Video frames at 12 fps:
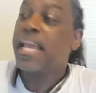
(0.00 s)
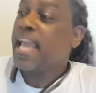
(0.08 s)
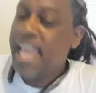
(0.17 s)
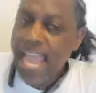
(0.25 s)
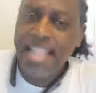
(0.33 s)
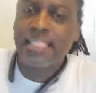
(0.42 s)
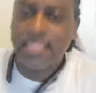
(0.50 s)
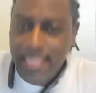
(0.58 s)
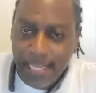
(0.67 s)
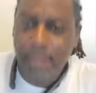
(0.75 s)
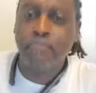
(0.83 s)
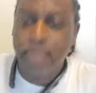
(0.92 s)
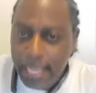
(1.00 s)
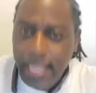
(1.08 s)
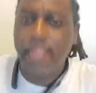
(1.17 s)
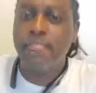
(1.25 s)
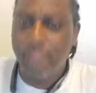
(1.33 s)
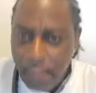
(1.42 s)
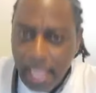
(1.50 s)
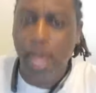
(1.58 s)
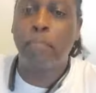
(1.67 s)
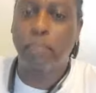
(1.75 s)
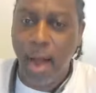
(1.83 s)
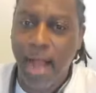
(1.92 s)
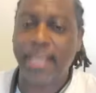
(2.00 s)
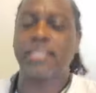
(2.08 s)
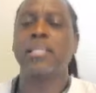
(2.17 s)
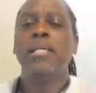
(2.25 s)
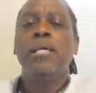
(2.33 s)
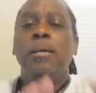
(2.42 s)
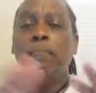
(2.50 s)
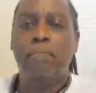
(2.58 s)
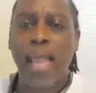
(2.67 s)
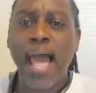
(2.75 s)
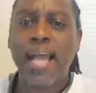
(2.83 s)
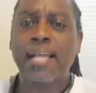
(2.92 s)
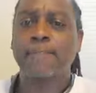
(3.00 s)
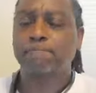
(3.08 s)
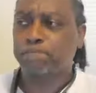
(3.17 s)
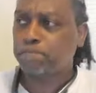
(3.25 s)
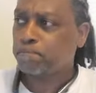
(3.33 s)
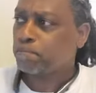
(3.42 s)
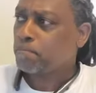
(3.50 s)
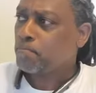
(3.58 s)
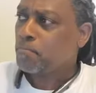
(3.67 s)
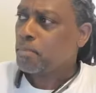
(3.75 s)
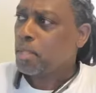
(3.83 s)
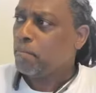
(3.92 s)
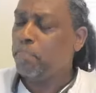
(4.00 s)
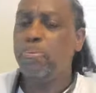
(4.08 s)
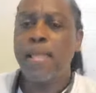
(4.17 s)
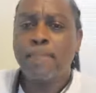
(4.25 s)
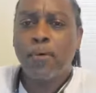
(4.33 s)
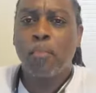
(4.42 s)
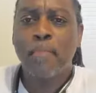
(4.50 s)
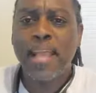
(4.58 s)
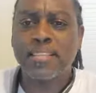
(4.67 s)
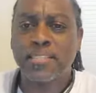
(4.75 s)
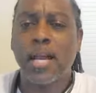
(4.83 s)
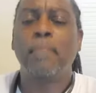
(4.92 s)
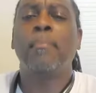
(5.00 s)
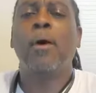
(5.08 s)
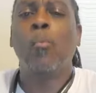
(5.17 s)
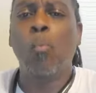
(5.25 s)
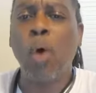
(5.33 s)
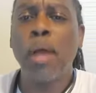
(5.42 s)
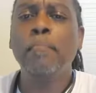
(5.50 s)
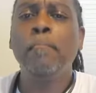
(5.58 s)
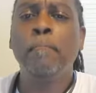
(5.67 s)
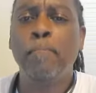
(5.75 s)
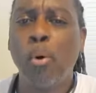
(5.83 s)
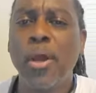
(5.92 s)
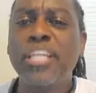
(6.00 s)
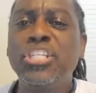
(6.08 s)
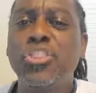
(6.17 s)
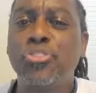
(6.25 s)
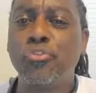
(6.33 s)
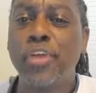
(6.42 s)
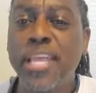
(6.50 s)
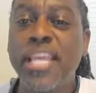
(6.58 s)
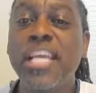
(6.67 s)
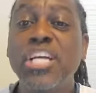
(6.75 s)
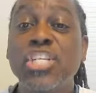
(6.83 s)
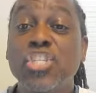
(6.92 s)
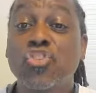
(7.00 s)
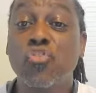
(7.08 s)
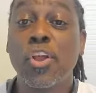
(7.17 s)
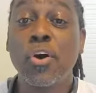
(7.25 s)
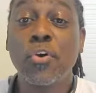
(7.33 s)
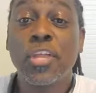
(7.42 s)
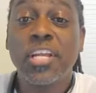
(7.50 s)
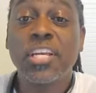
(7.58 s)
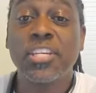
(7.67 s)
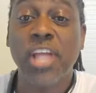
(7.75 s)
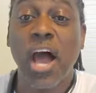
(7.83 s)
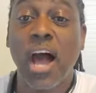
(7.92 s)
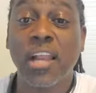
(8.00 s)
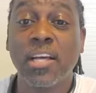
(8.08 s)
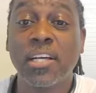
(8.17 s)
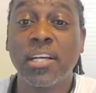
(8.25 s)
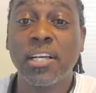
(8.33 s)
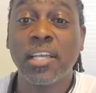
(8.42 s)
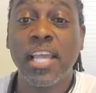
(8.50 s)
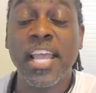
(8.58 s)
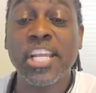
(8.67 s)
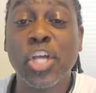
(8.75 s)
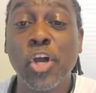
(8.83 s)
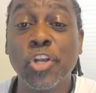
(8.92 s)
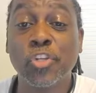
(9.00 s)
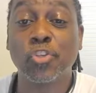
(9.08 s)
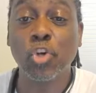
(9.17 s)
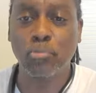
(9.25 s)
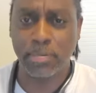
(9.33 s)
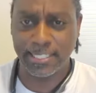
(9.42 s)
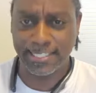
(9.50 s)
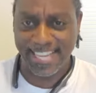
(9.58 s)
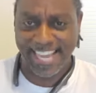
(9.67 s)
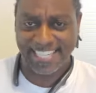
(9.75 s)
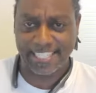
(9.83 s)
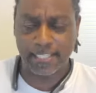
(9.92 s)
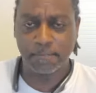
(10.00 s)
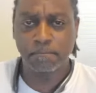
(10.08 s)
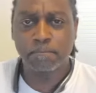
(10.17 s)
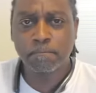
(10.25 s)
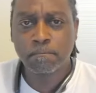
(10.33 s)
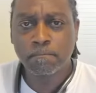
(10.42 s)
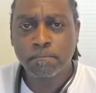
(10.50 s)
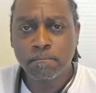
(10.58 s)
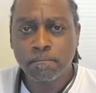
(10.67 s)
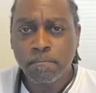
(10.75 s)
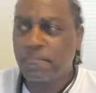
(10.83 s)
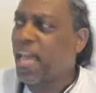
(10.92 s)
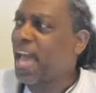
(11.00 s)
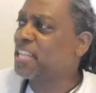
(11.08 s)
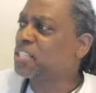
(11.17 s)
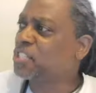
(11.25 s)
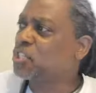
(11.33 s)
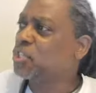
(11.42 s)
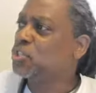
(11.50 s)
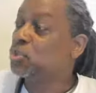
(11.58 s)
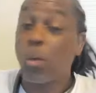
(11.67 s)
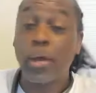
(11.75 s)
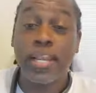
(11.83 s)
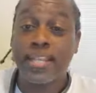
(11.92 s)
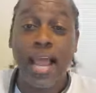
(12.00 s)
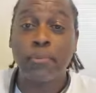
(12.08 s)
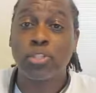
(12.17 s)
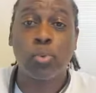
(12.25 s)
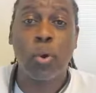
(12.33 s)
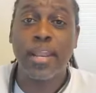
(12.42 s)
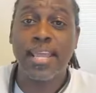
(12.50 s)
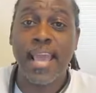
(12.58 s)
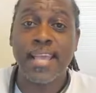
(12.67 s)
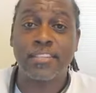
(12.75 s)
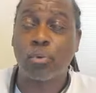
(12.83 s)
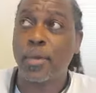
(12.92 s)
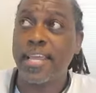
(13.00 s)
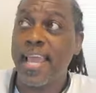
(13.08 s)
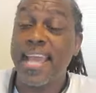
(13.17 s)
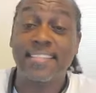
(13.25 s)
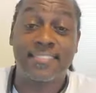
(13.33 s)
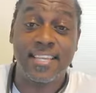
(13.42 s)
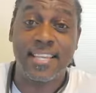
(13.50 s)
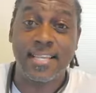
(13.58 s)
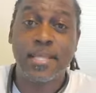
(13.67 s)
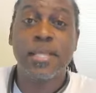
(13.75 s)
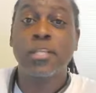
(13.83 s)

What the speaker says: Hit them in their pockets. Black people makes up $1.3 trillion in consumer debt. That is 2018. 2019,